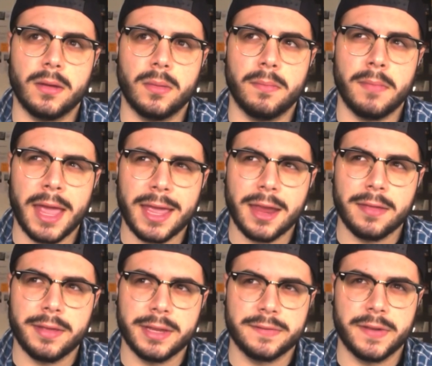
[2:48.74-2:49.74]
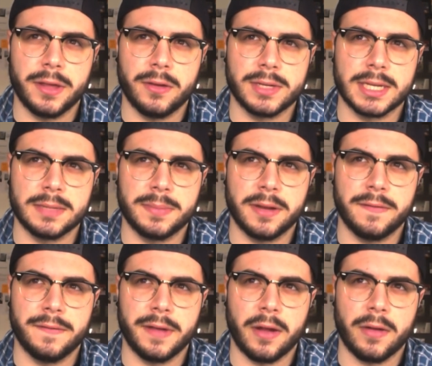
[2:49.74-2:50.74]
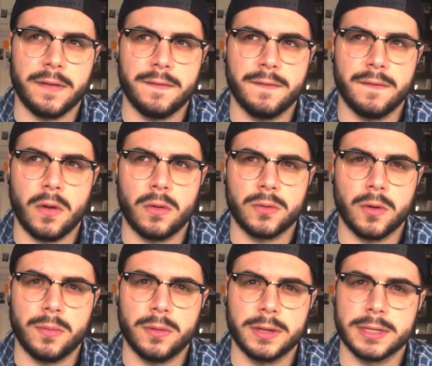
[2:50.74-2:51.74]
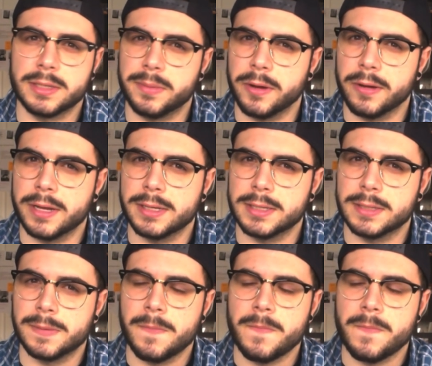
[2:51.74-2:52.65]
making these videos has been a very vulnerable experience,